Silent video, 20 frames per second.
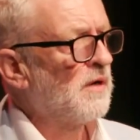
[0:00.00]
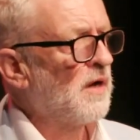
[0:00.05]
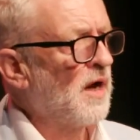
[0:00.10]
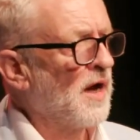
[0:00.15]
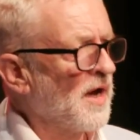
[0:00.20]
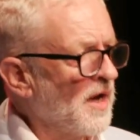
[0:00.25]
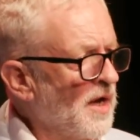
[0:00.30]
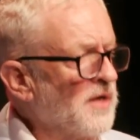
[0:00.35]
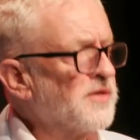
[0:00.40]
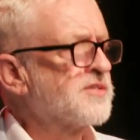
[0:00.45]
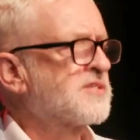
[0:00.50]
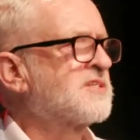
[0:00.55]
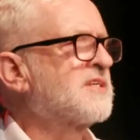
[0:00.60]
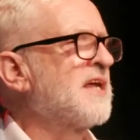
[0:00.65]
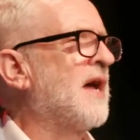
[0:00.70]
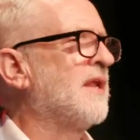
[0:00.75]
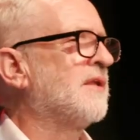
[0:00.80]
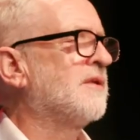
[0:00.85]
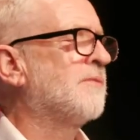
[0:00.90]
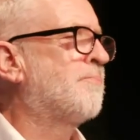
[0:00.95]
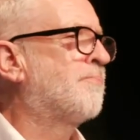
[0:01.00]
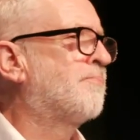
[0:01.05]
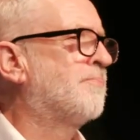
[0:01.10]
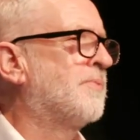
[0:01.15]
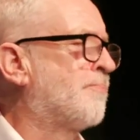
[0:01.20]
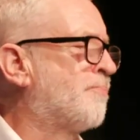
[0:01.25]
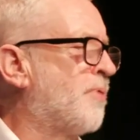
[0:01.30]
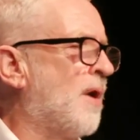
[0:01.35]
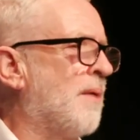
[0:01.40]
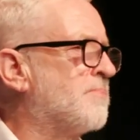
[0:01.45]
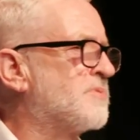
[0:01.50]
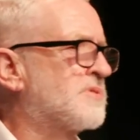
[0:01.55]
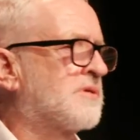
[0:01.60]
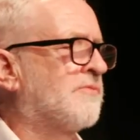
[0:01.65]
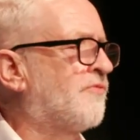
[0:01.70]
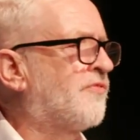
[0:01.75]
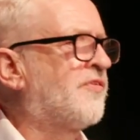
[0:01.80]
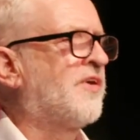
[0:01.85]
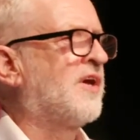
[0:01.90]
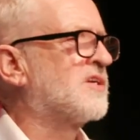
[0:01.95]
I understand the, the problems
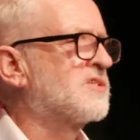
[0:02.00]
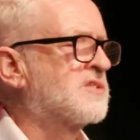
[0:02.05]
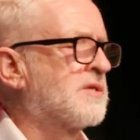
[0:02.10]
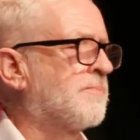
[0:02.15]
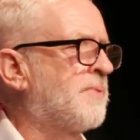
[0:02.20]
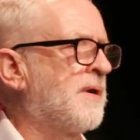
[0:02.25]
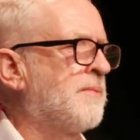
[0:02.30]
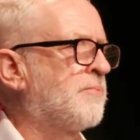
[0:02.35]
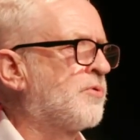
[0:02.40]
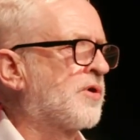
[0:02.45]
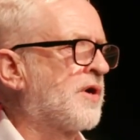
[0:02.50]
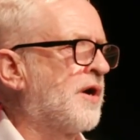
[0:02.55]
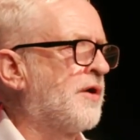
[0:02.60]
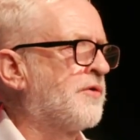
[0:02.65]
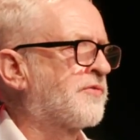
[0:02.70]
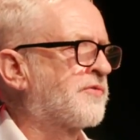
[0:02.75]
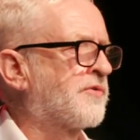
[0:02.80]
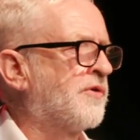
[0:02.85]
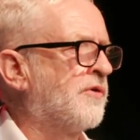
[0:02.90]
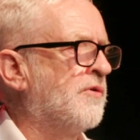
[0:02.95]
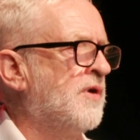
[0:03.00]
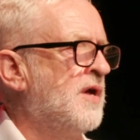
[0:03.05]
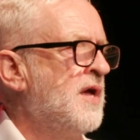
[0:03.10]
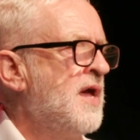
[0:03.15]
and fears that people go through.